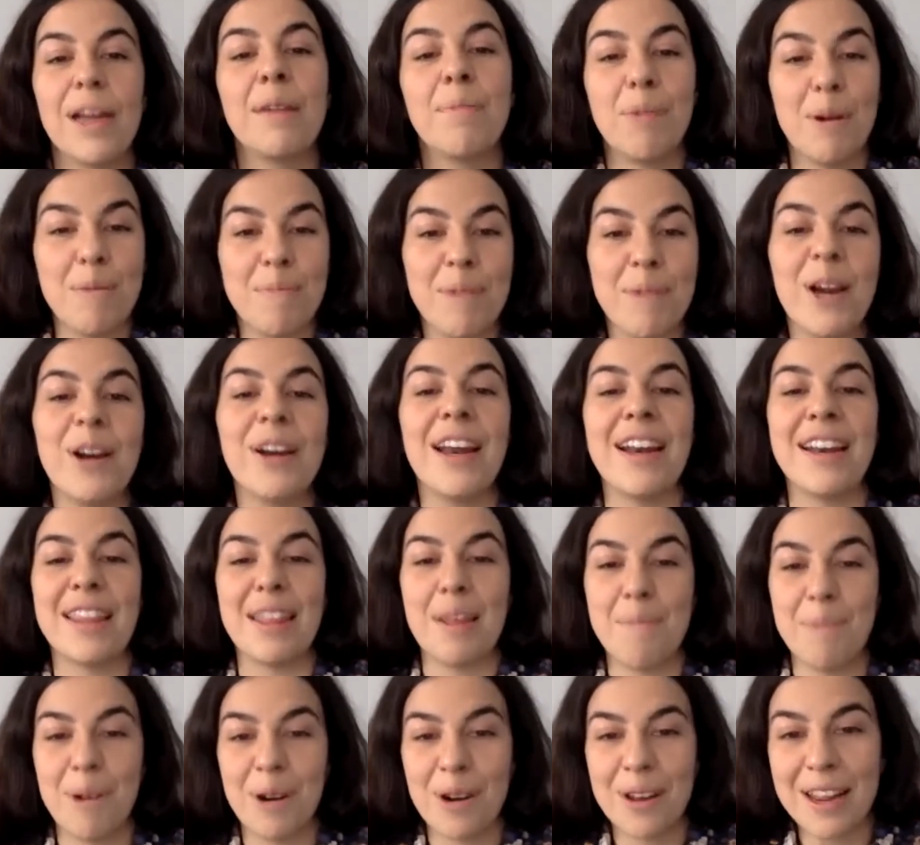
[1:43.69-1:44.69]
premiered at
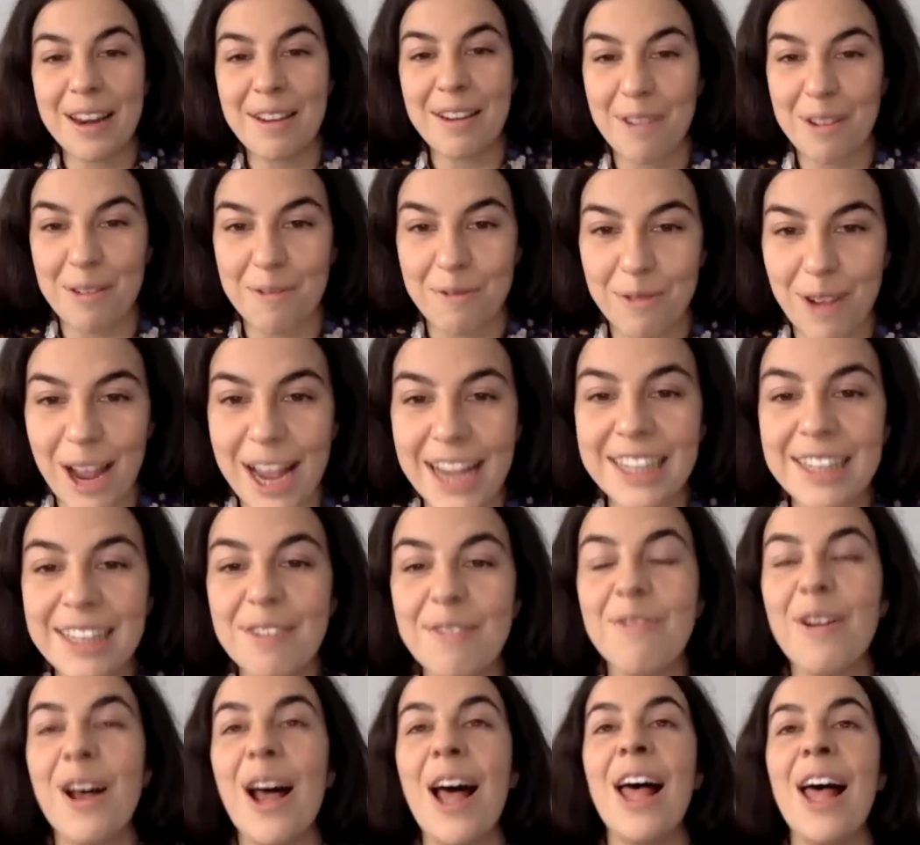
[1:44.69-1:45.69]
the Berlin Film
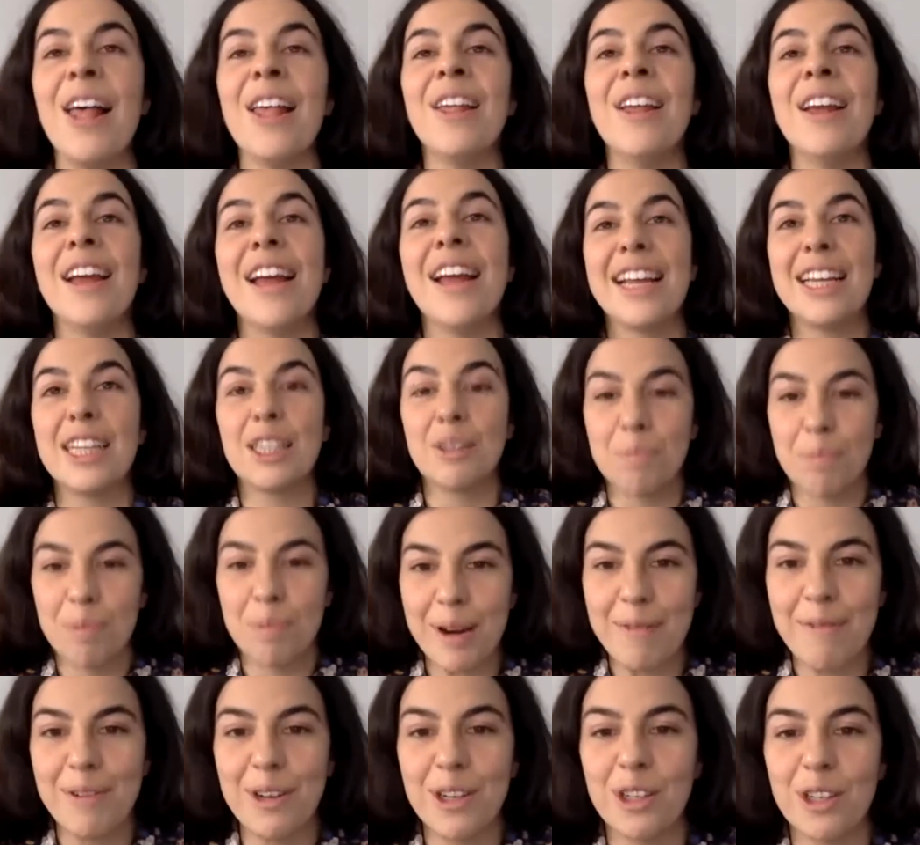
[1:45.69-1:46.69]
Festival. His
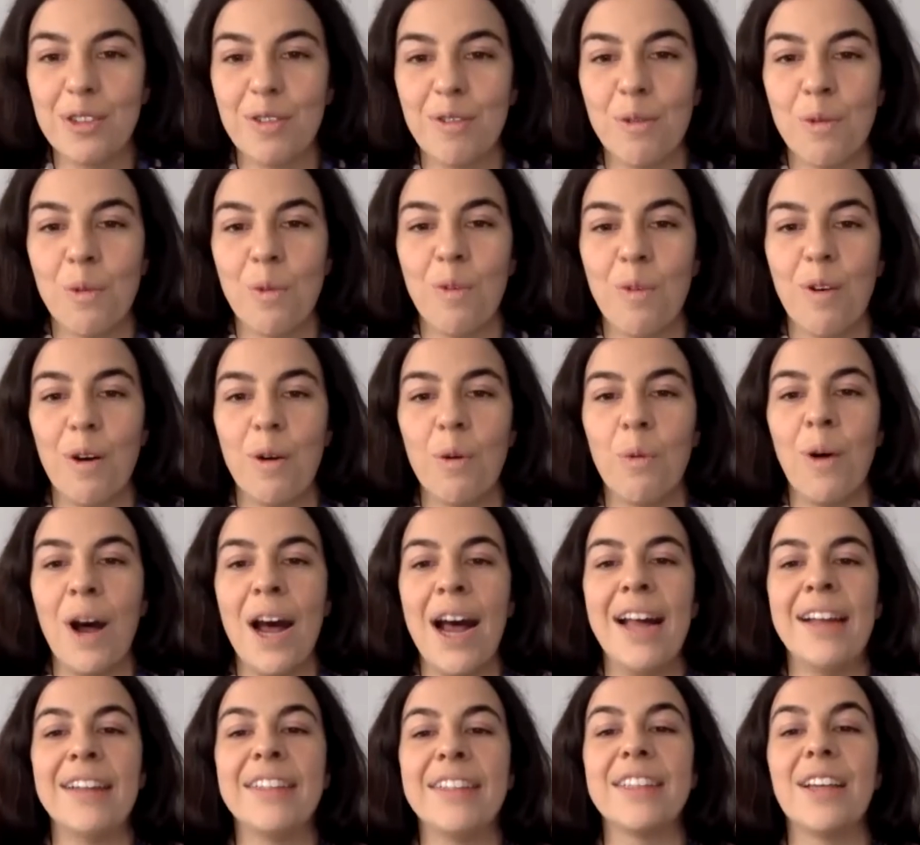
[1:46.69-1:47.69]
previous
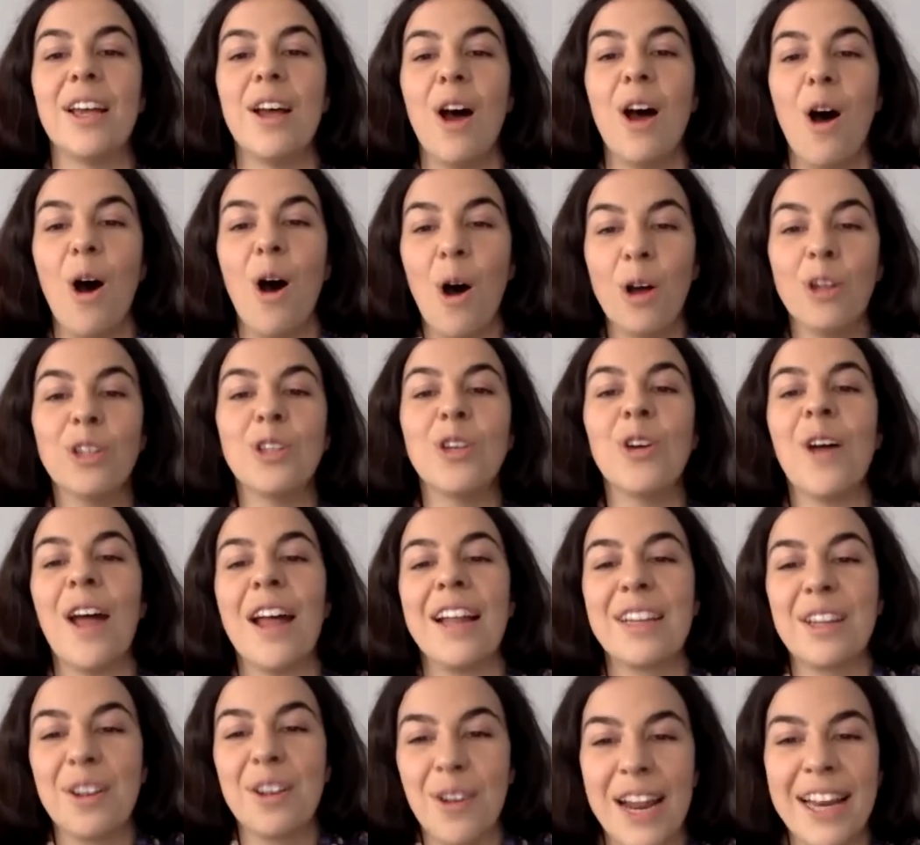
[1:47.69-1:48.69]
ones also
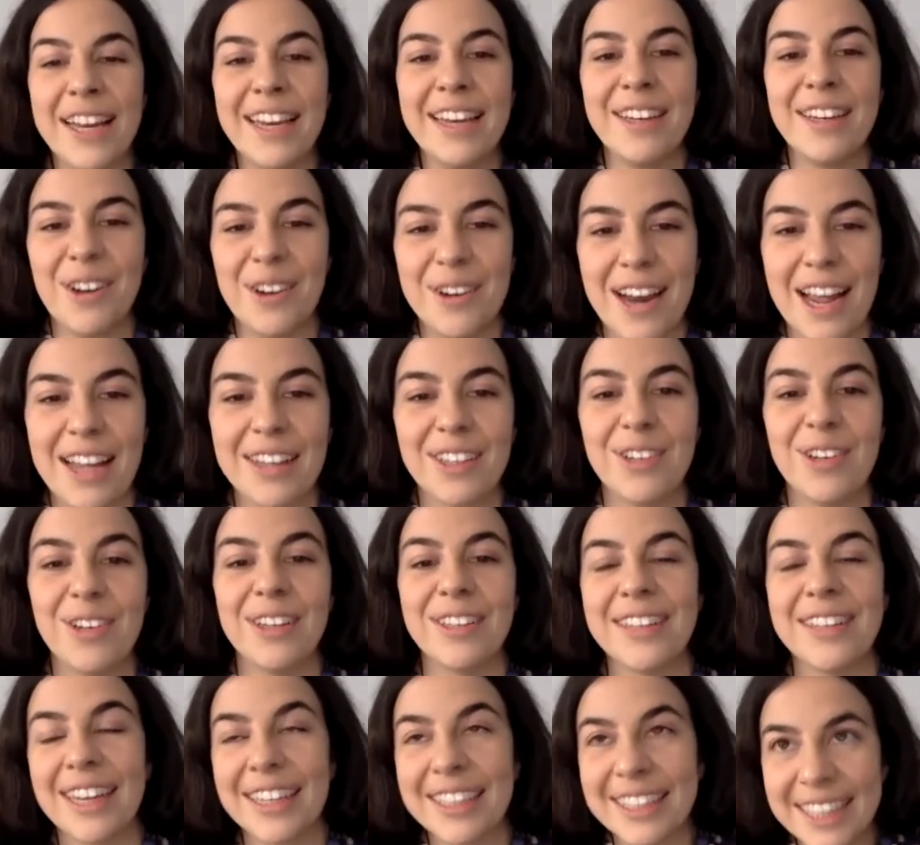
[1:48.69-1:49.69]
had great international
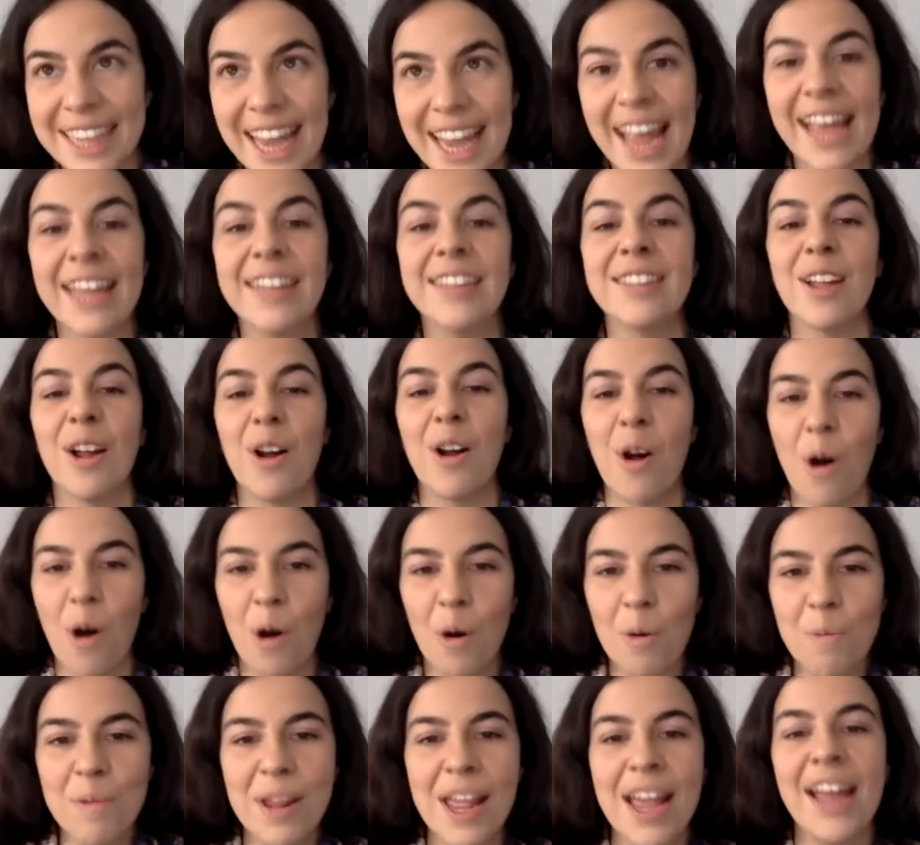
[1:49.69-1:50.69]
success,
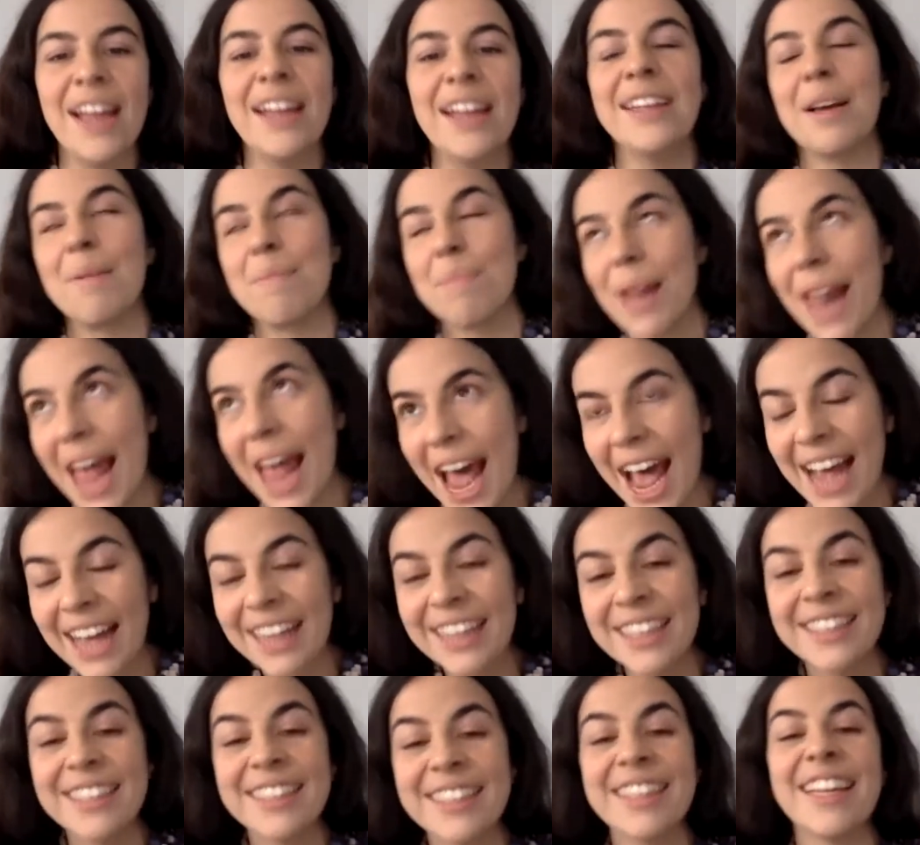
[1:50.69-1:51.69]
Homeland, A
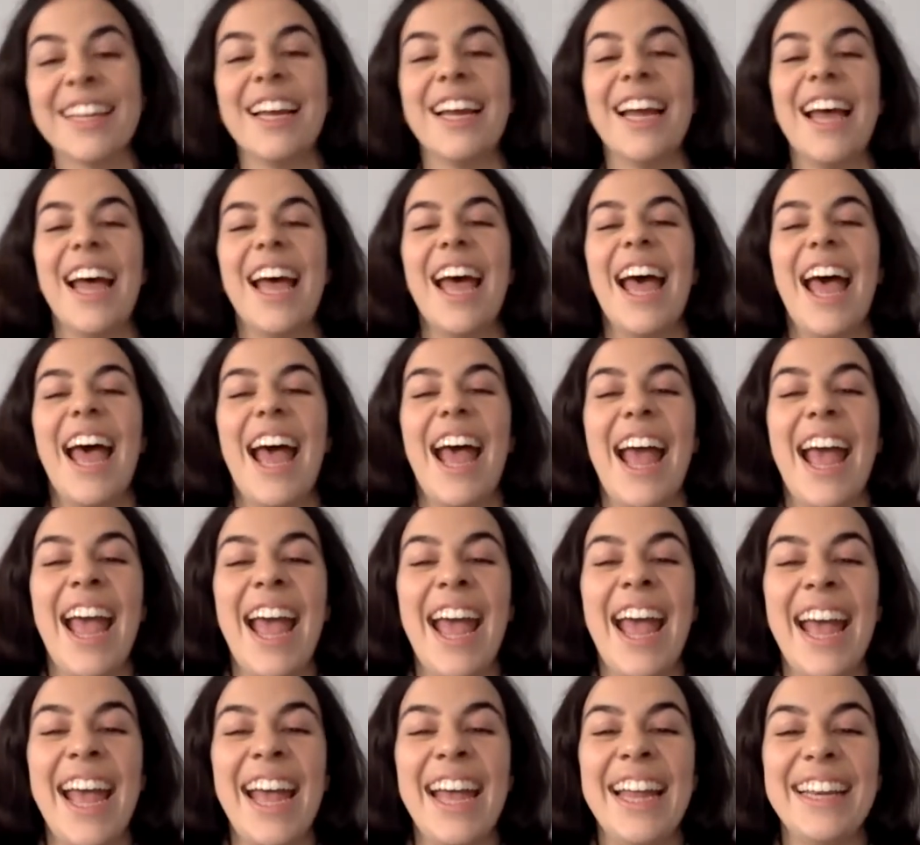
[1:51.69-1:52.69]
Blast,
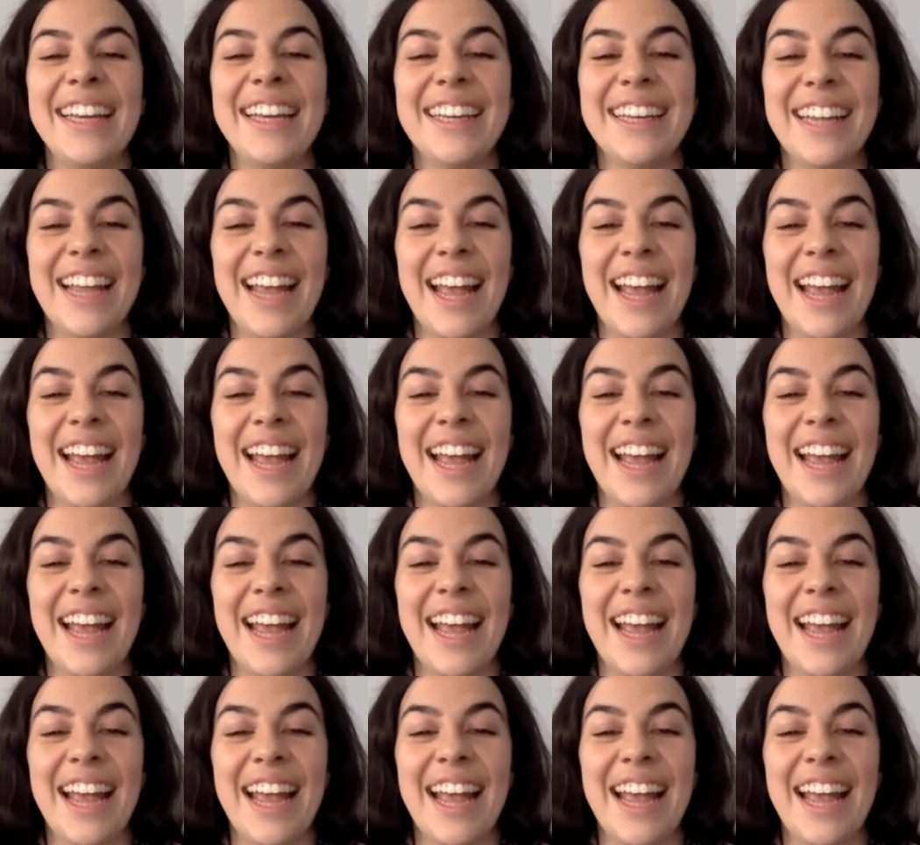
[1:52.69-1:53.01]
and